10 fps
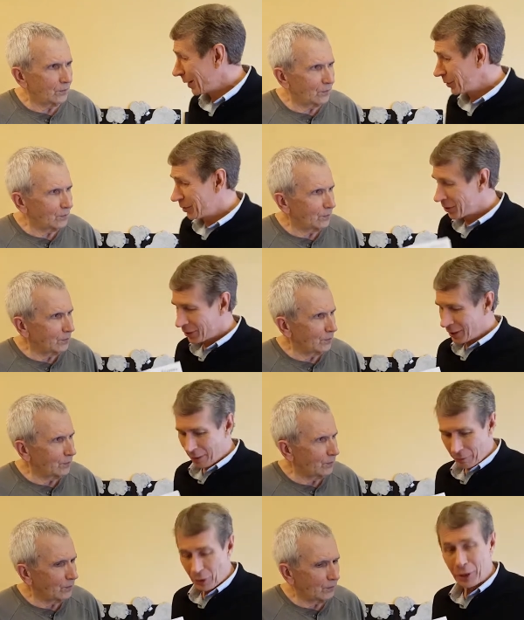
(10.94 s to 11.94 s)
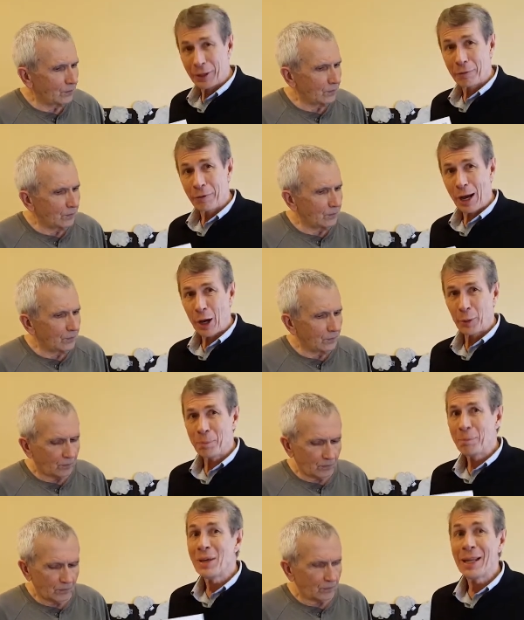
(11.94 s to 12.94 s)
Speaker 1: has discovered and
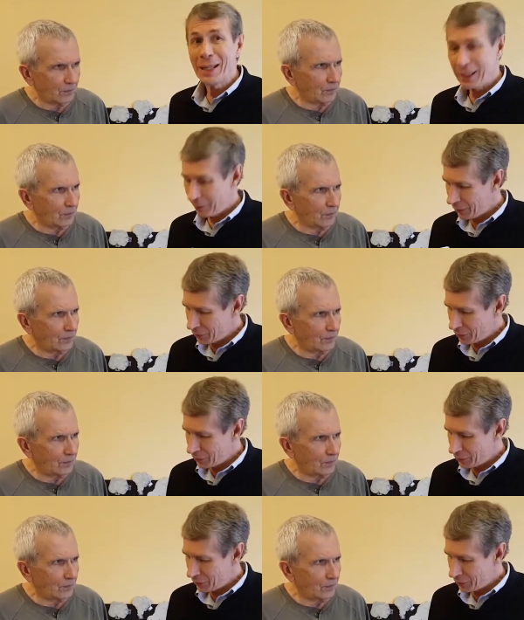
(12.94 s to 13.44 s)
found many of